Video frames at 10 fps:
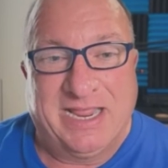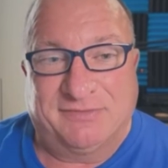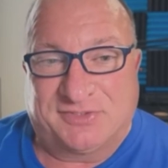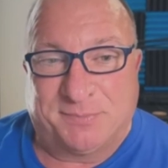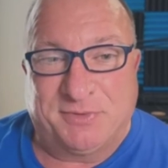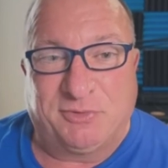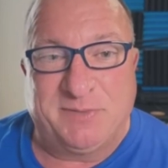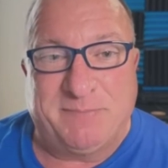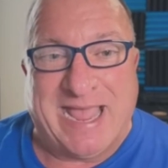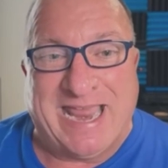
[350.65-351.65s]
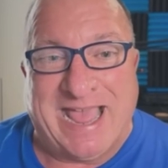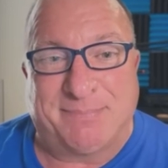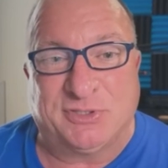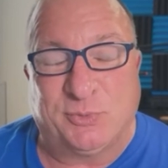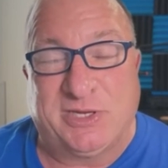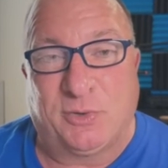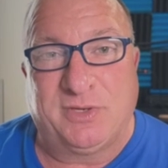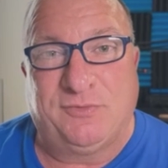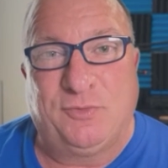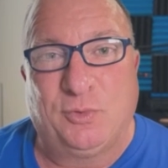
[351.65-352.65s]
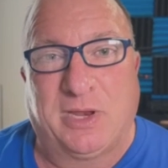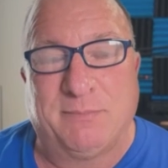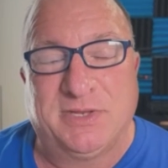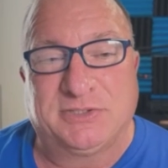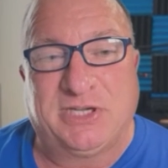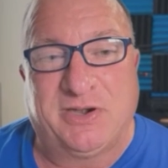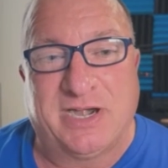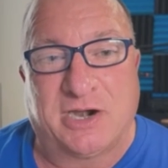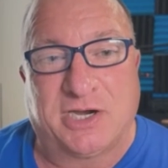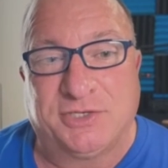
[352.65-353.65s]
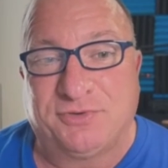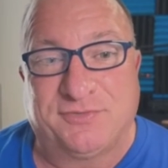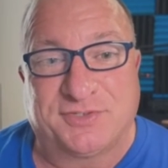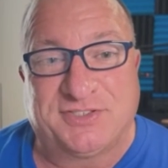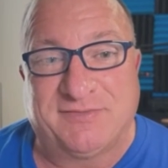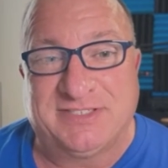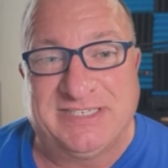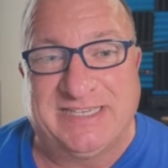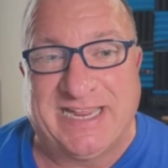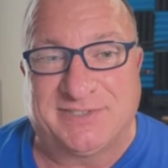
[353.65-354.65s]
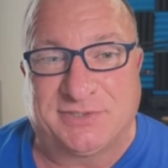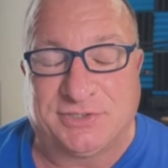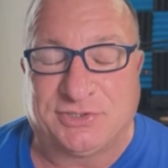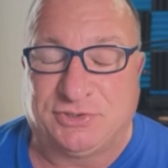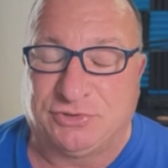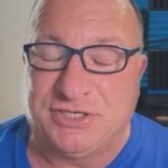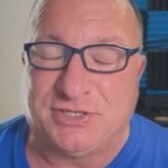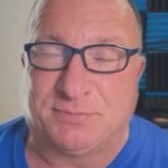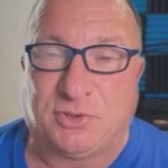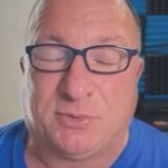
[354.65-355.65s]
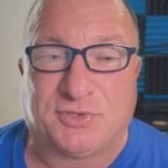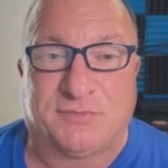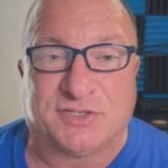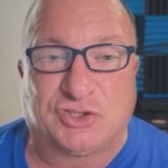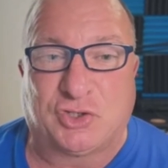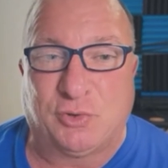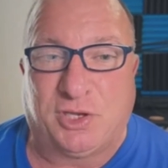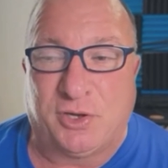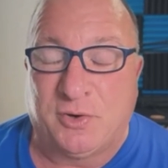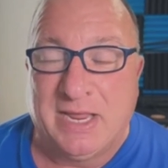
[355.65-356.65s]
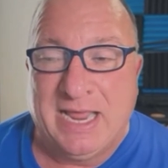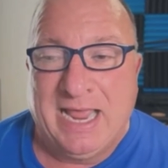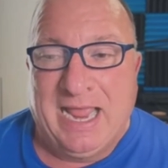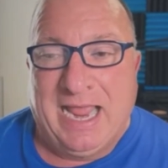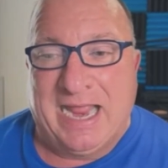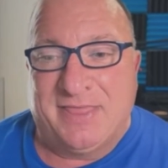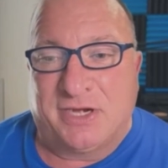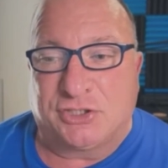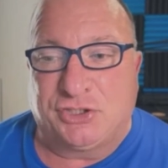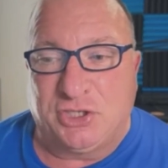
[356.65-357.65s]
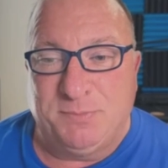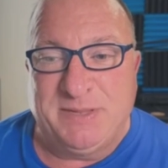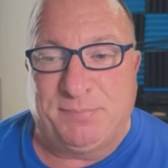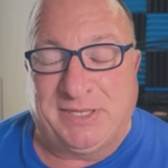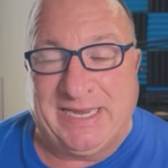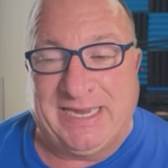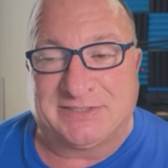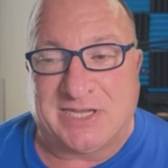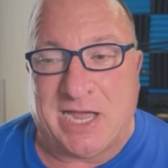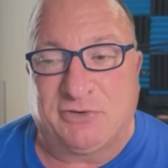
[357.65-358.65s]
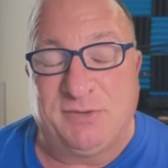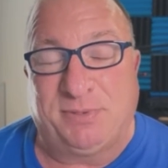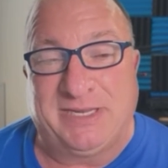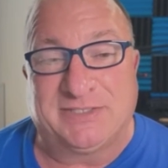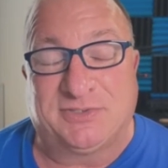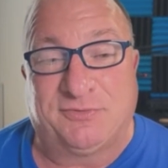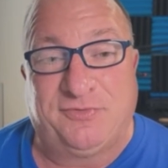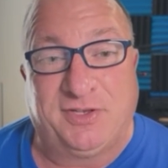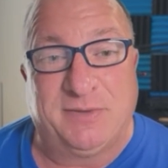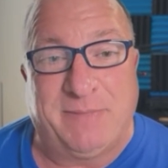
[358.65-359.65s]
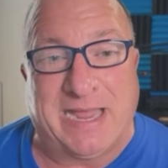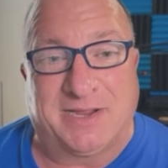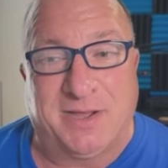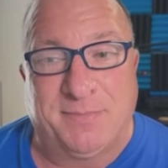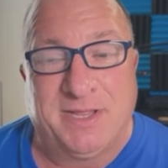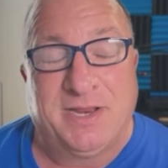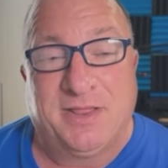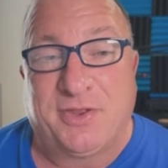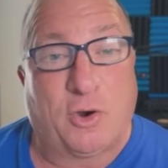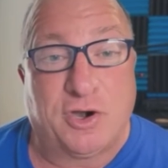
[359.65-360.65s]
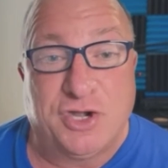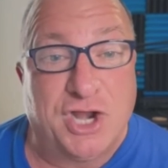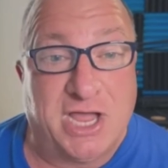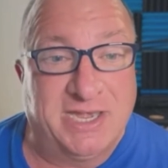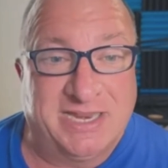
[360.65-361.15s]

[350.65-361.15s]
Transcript: If something really bad happens, we can only fuel our military and our country for seventeen days. The Strategic Petroleum Reserve is so low. And there should be plans, concrete plans to fill it back up. There are none.